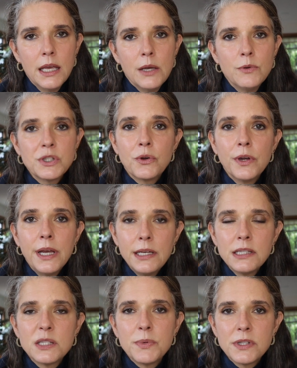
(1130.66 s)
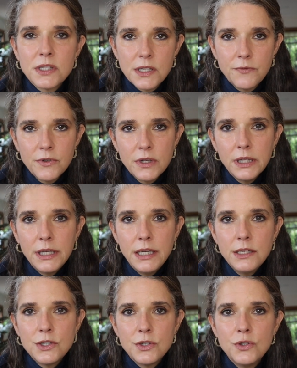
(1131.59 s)
It was created
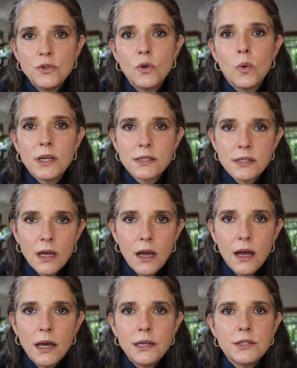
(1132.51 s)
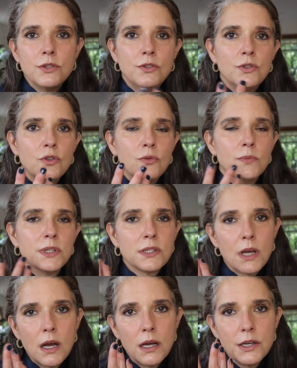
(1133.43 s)
specifically to do gua sha, to do
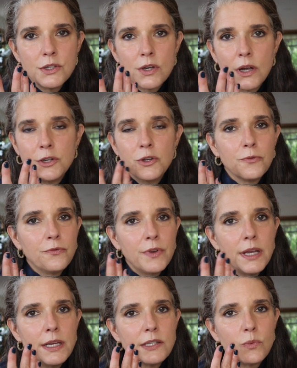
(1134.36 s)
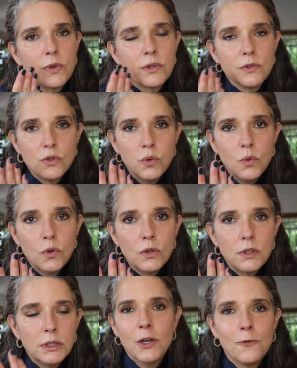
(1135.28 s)
massage on your face with a
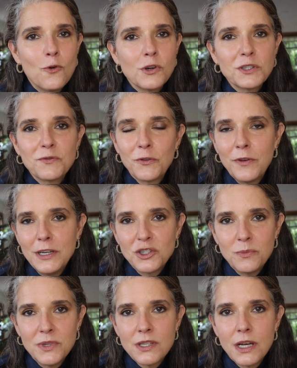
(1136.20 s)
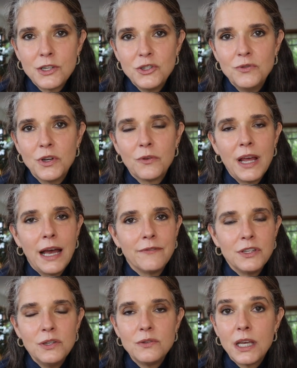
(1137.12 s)
tool. Now, of course, for facial massage, you don't
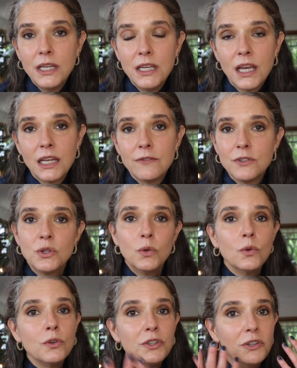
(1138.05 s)
have to use any kind of a tool.